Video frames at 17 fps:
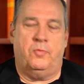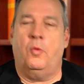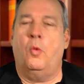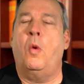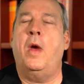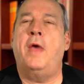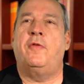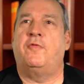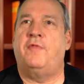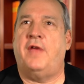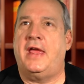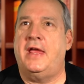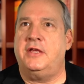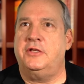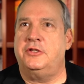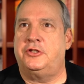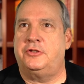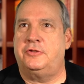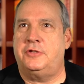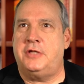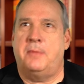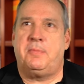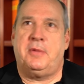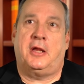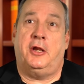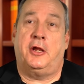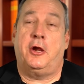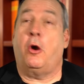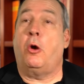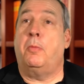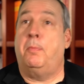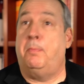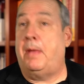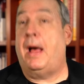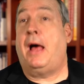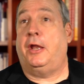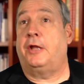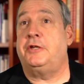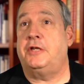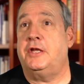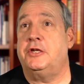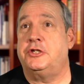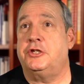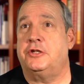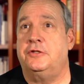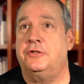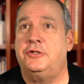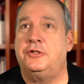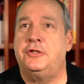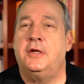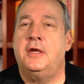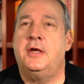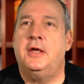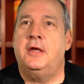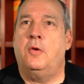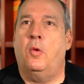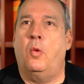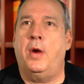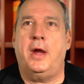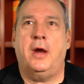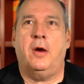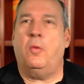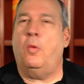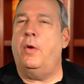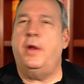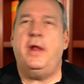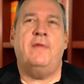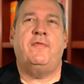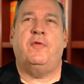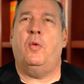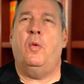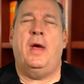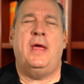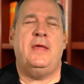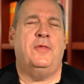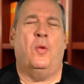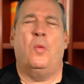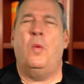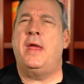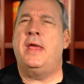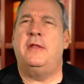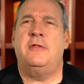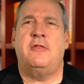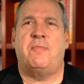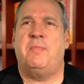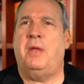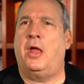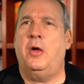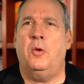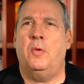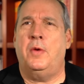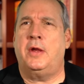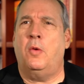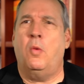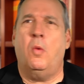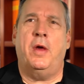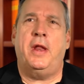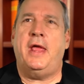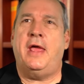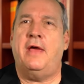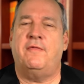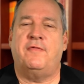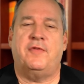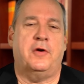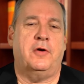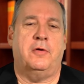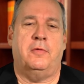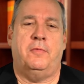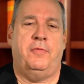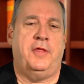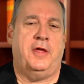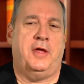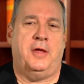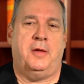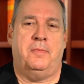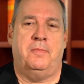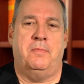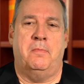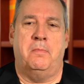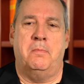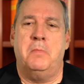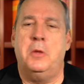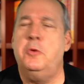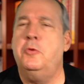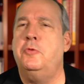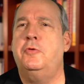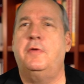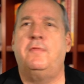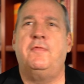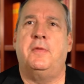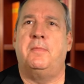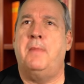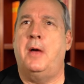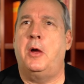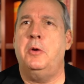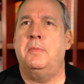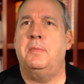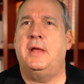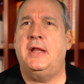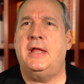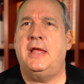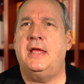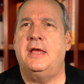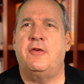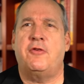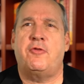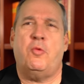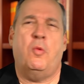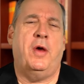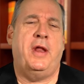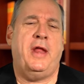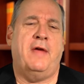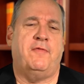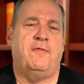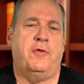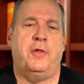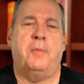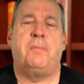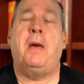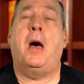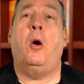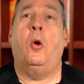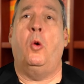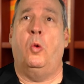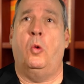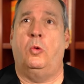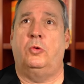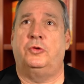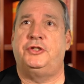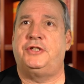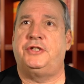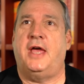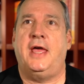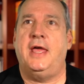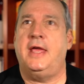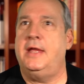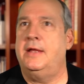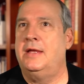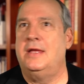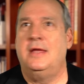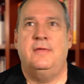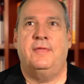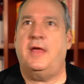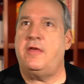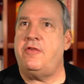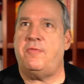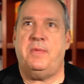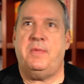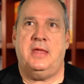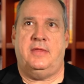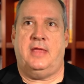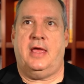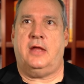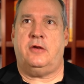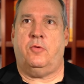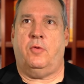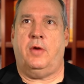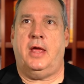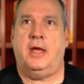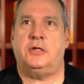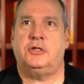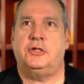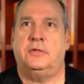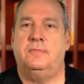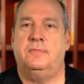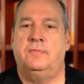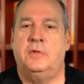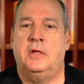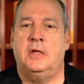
weather vanes typically are politicians, where whatever way the wind's blowing, whatever the mood of the moment is, whatever the polls say, they spin that direction.